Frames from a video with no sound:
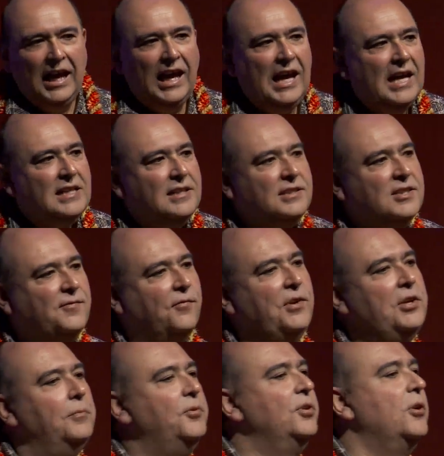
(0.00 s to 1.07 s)
And this
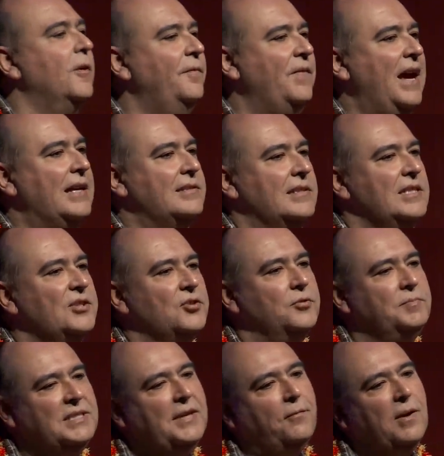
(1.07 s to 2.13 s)
freedom to go fast is
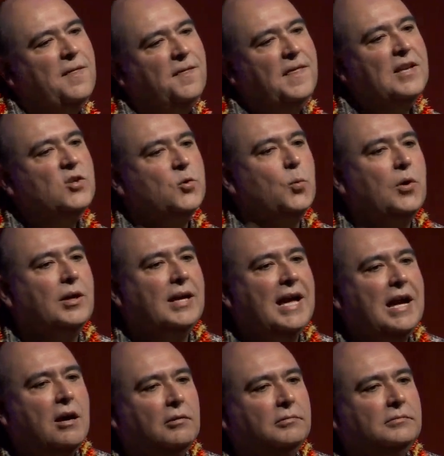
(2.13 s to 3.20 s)
if when things work
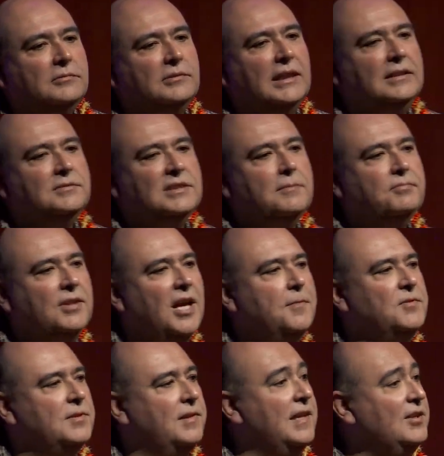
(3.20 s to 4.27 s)
out, right?
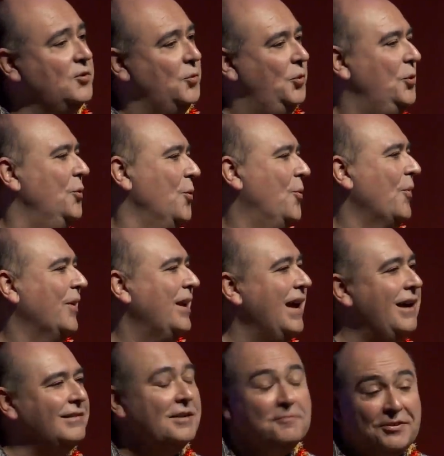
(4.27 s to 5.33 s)
Sometimes things do work
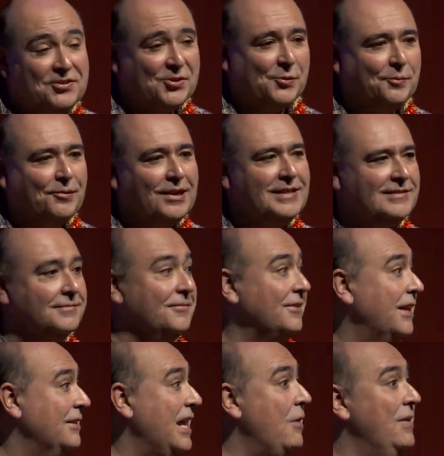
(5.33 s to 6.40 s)
out and we're surprised and go
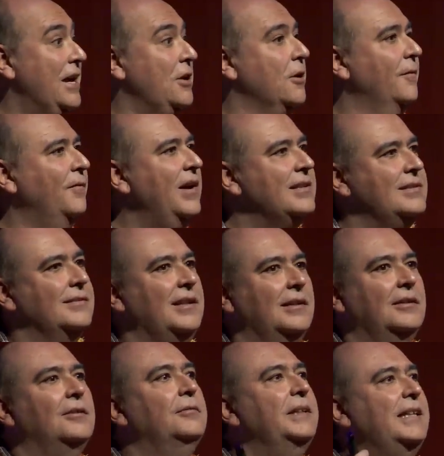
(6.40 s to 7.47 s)
like, now we got to go fast. And go
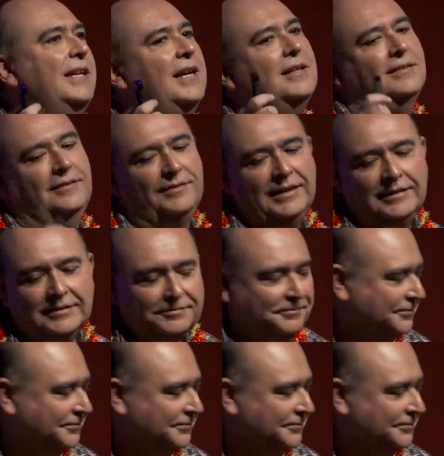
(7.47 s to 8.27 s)
like, oh, we can't, right?